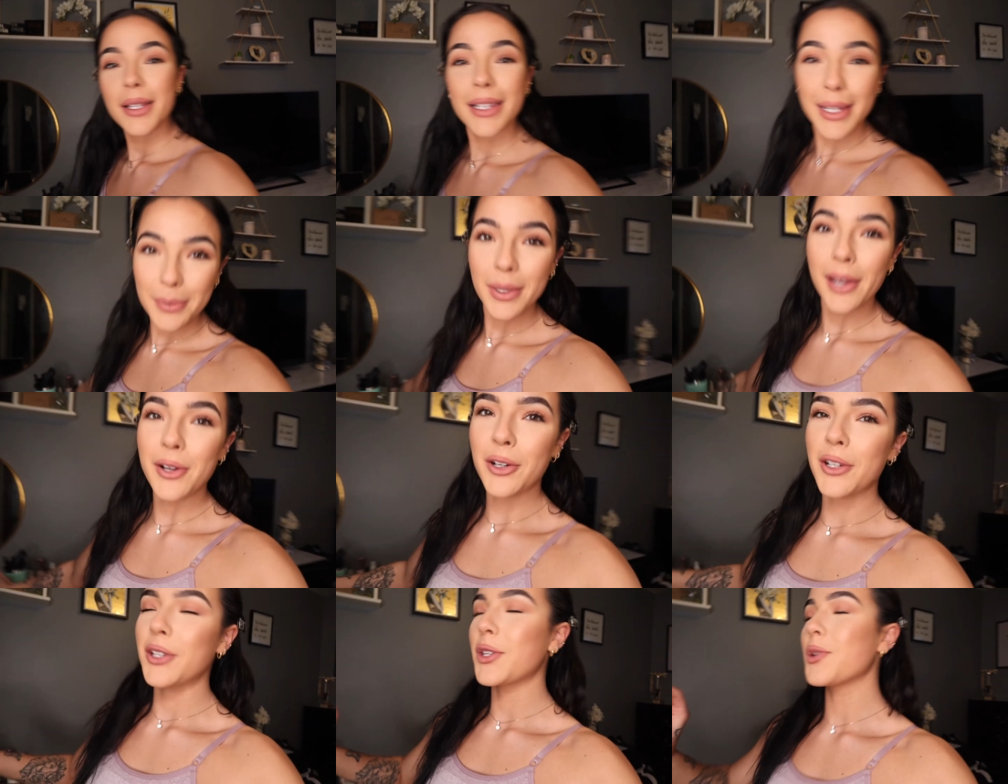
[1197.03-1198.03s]
lip
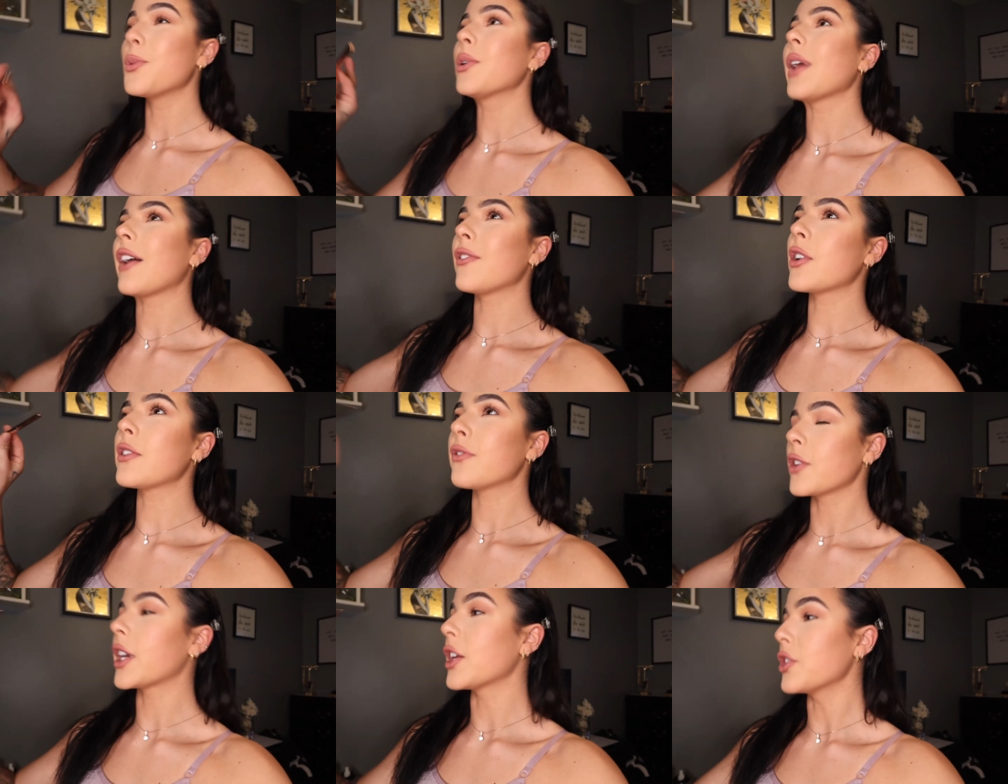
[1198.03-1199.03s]
liner you will ever
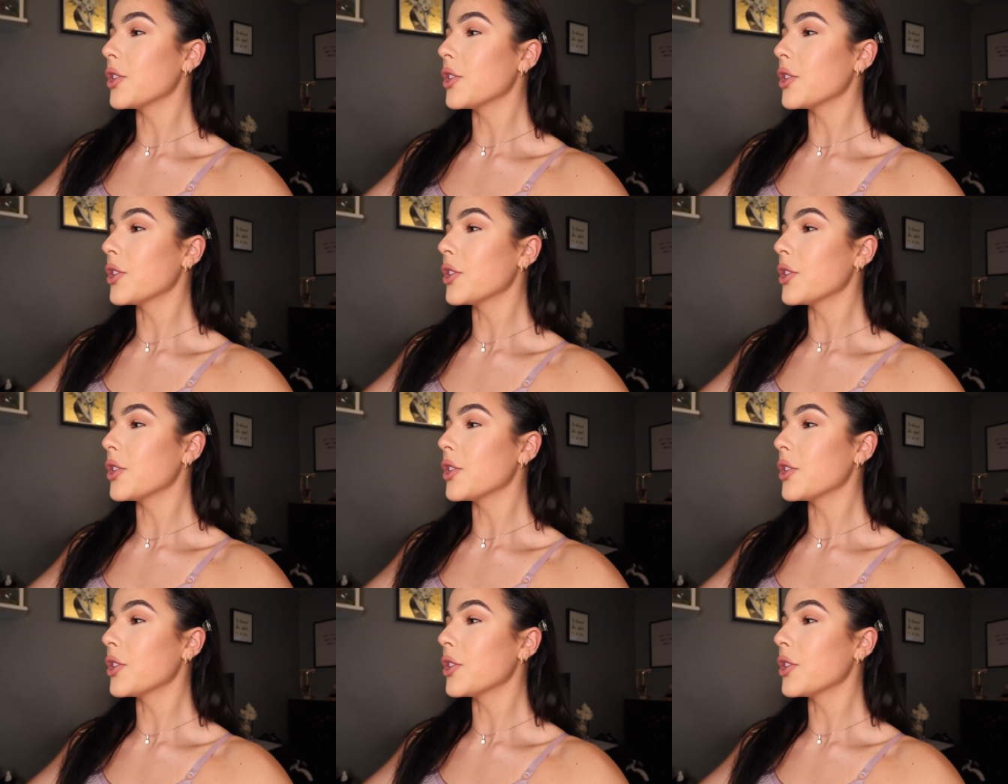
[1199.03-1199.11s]
freaking